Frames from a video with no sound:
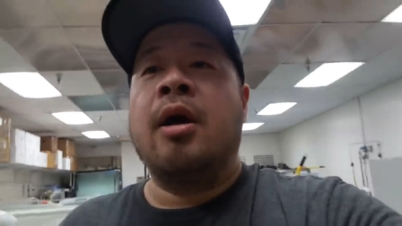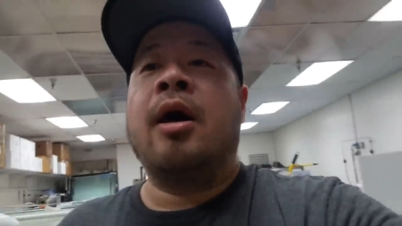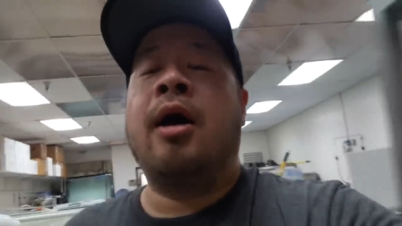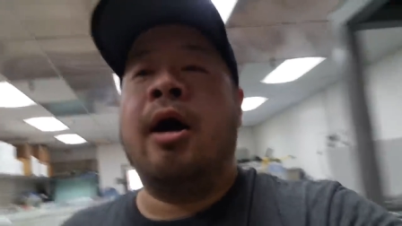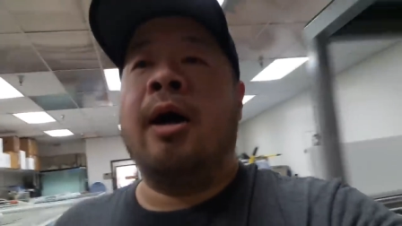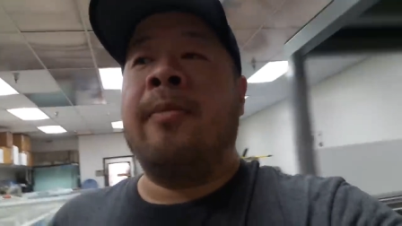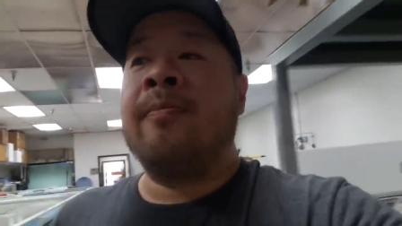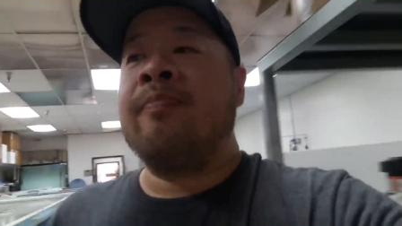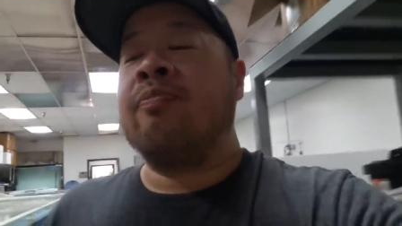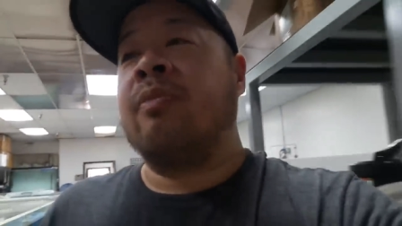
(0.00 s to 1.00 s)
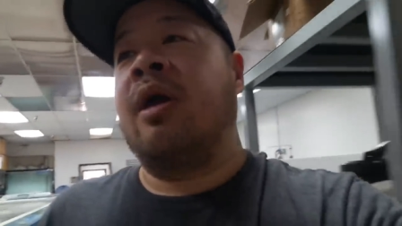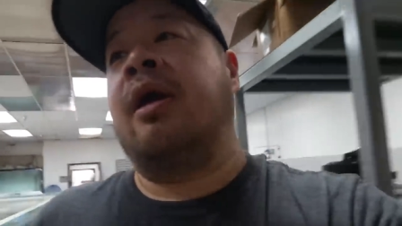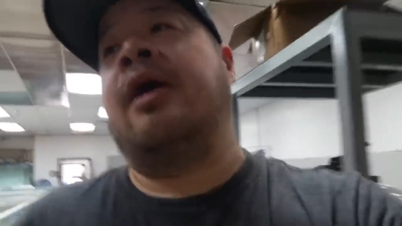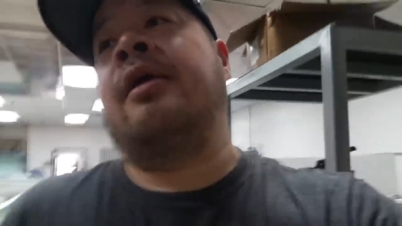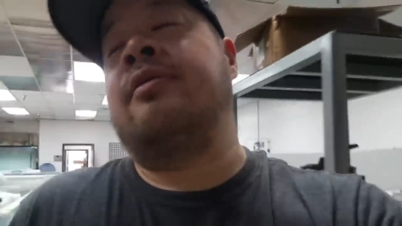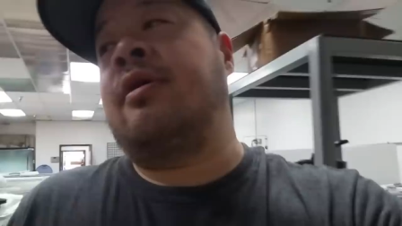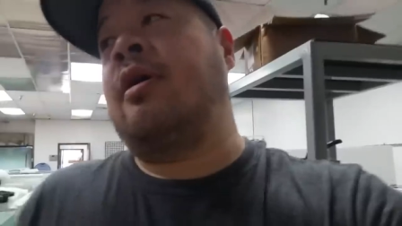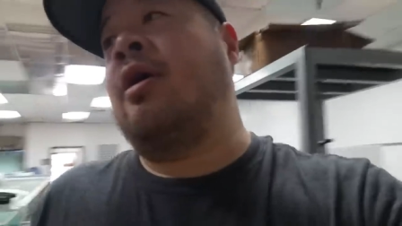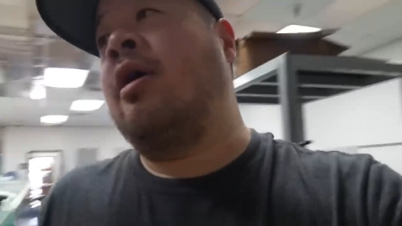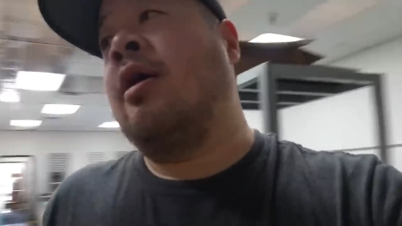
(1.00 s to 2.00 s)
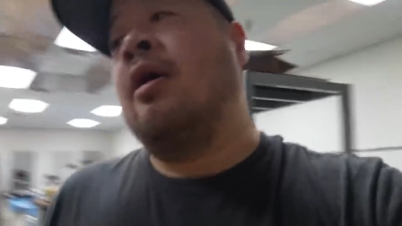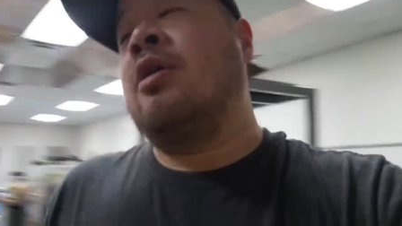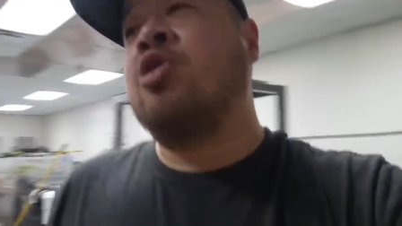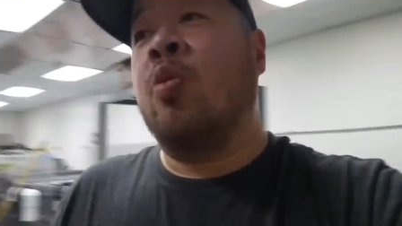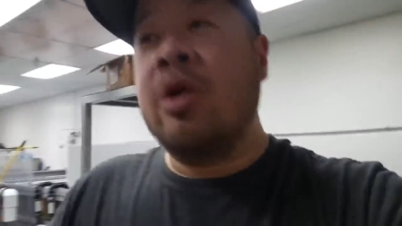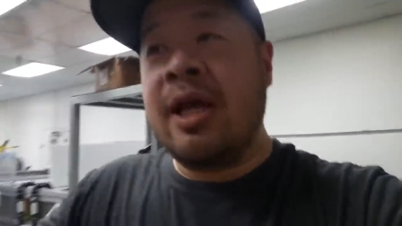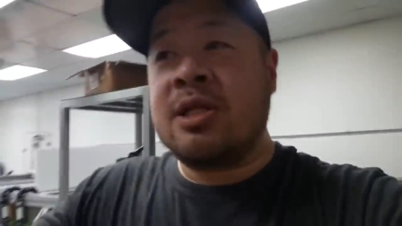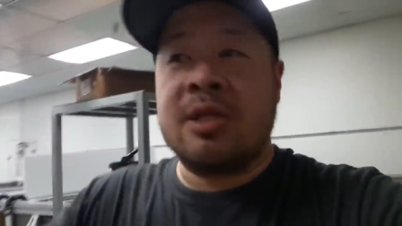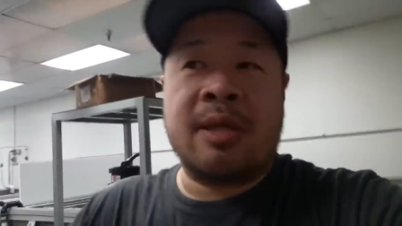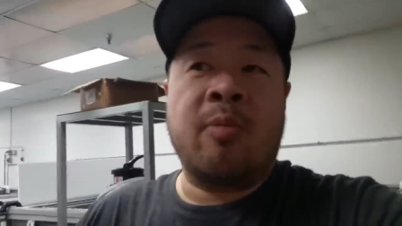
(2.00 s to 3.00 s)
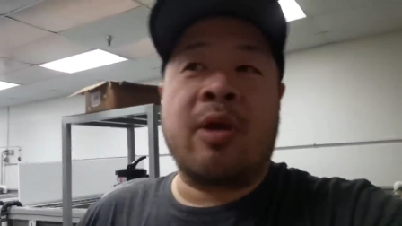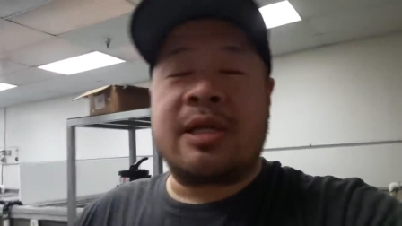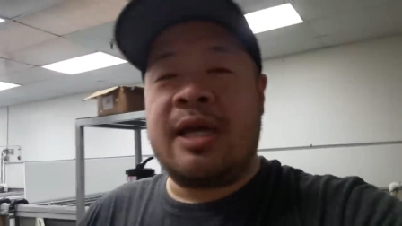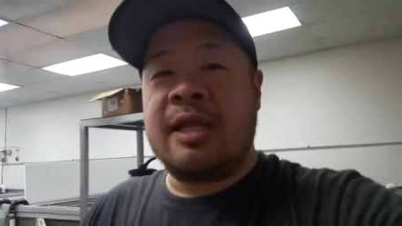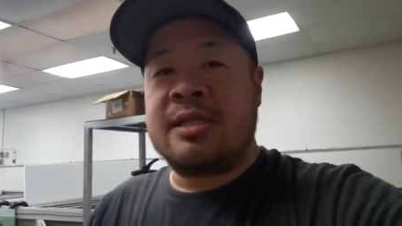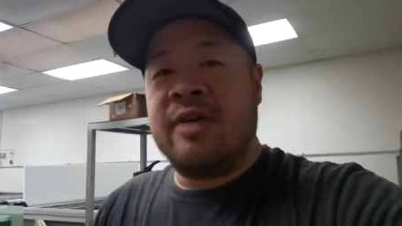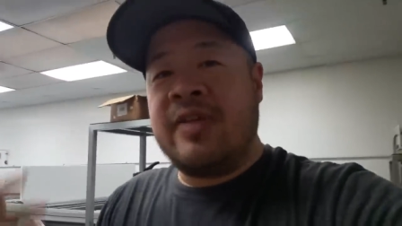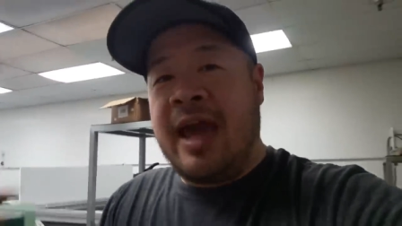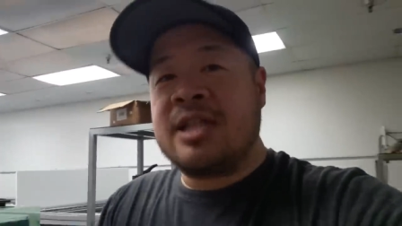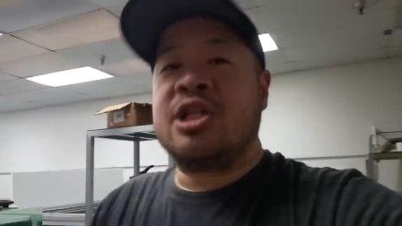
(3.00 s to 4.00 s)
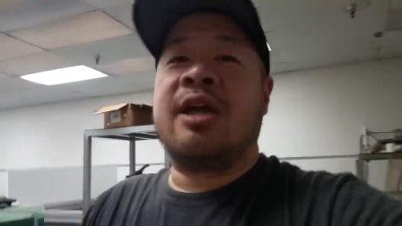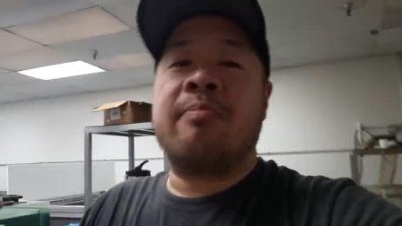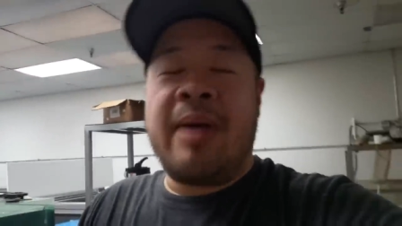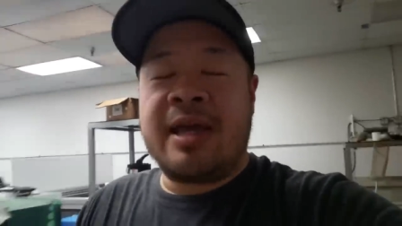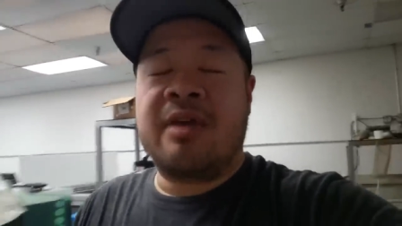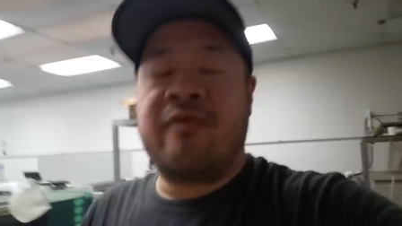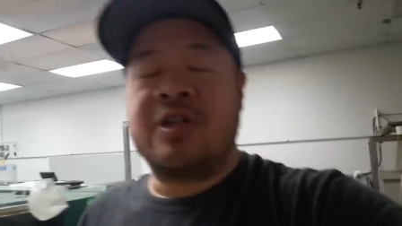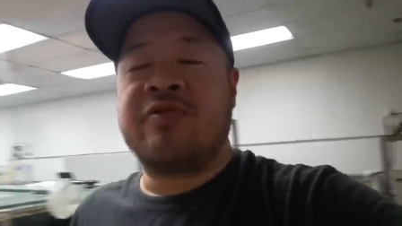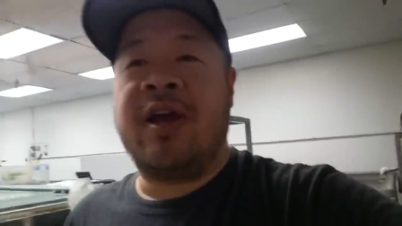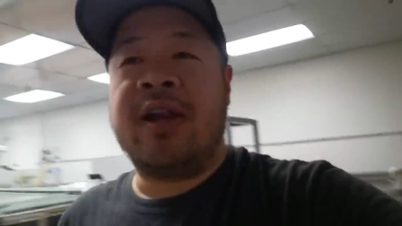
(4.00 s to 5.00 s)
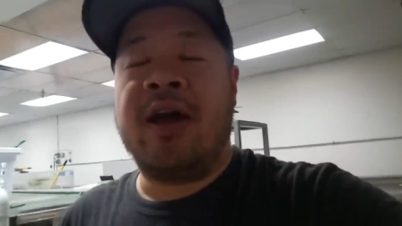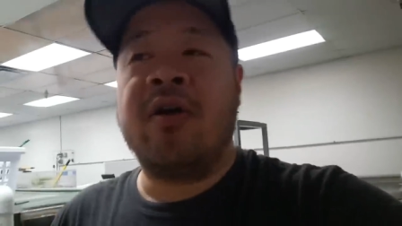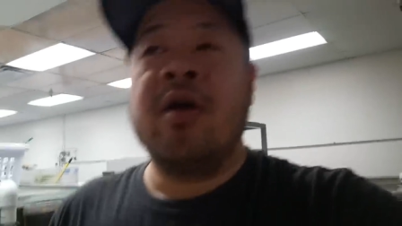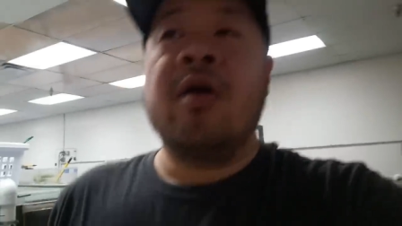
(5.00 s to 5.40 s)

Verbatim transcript: Um, and uh, so we'll get to some more exciting stuff, catching and bagging fish right now.